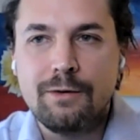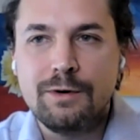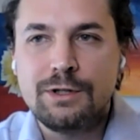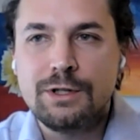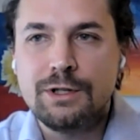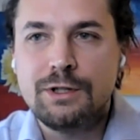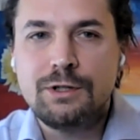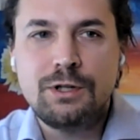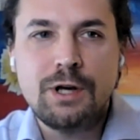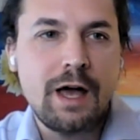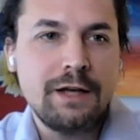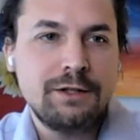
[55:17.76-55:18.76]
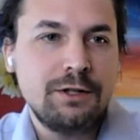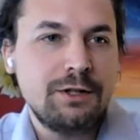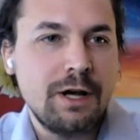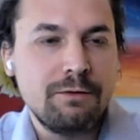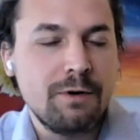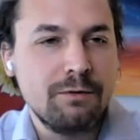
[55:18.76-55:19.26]
which is, as a
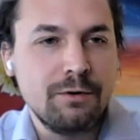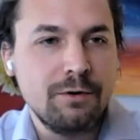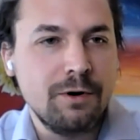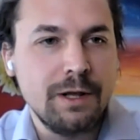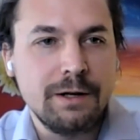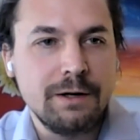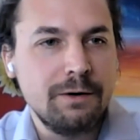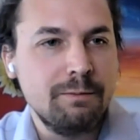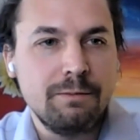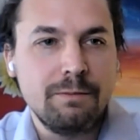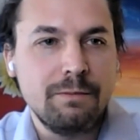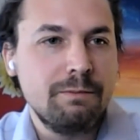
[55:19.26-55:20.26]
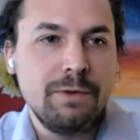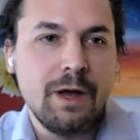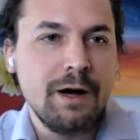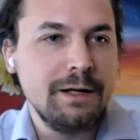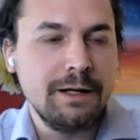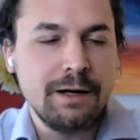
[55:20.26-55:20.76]
general rule, in
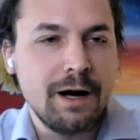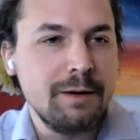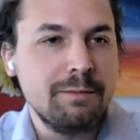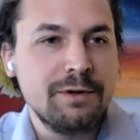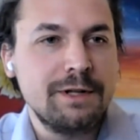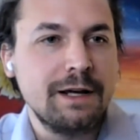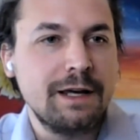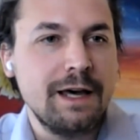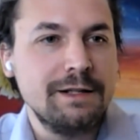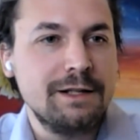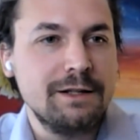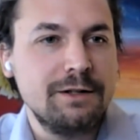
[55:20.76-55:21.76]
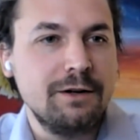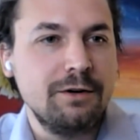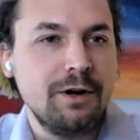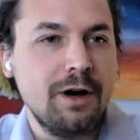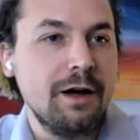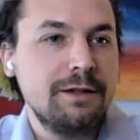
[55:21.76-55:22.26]
99% of cases,
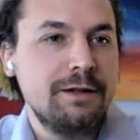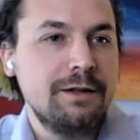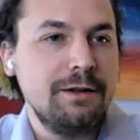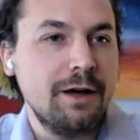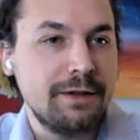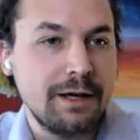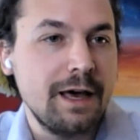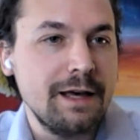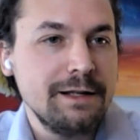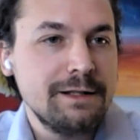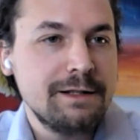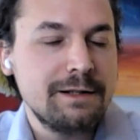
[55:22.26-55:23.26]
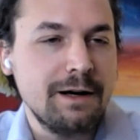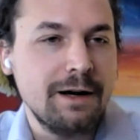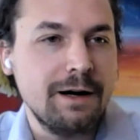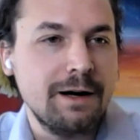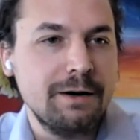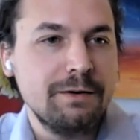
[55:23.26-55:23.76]
not the case.
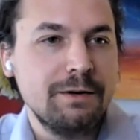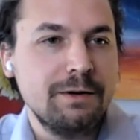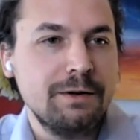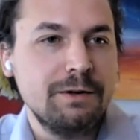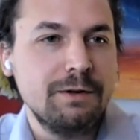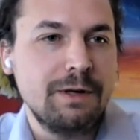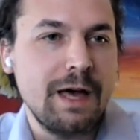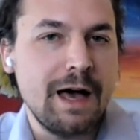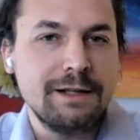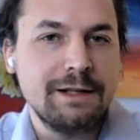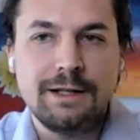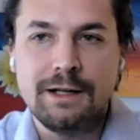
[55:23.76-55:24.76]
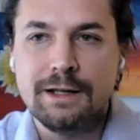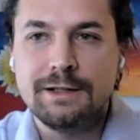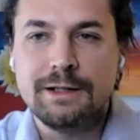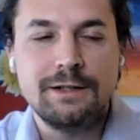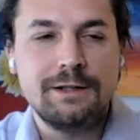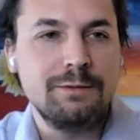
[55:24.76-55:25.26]
Gas heating
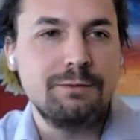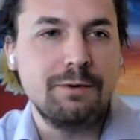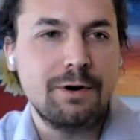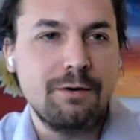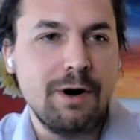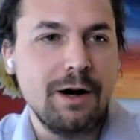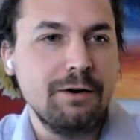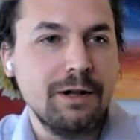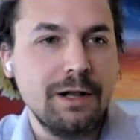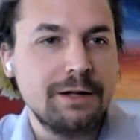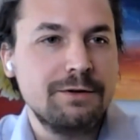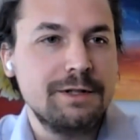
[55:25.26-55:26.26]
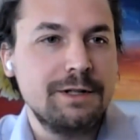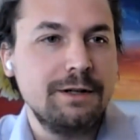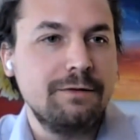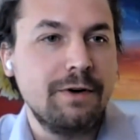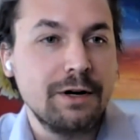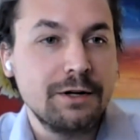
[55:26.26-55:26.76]
systems require electricity
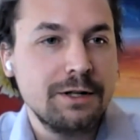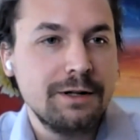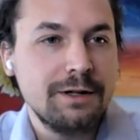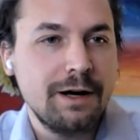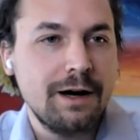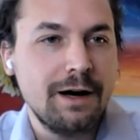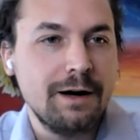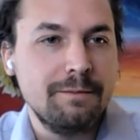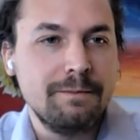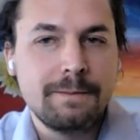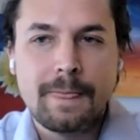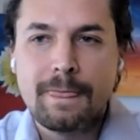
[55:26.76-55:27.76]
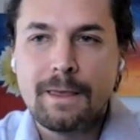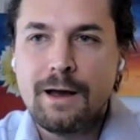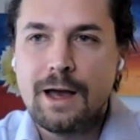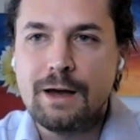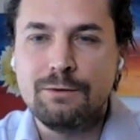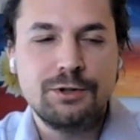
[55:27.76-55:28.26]
to function,
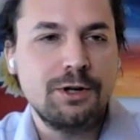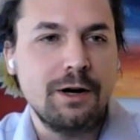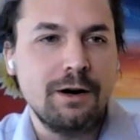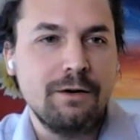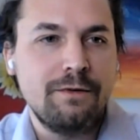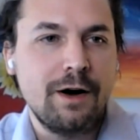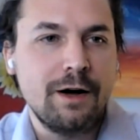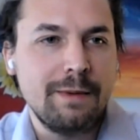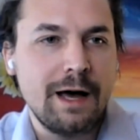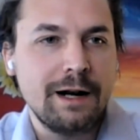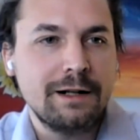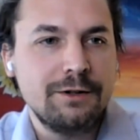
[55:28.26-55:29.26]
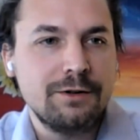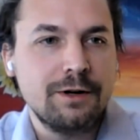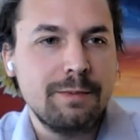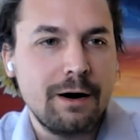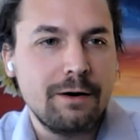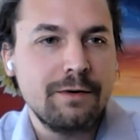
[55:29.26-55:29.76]
and will shut off automatically during
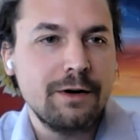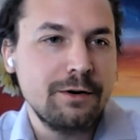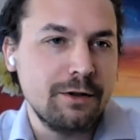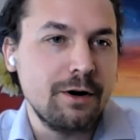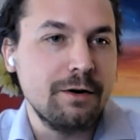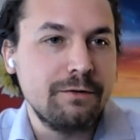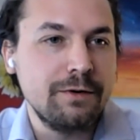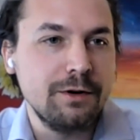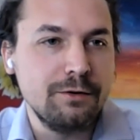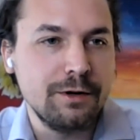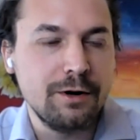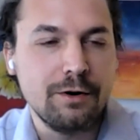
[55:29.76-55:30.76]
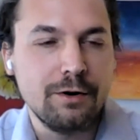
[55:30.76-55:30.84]
a power failure. There are a few,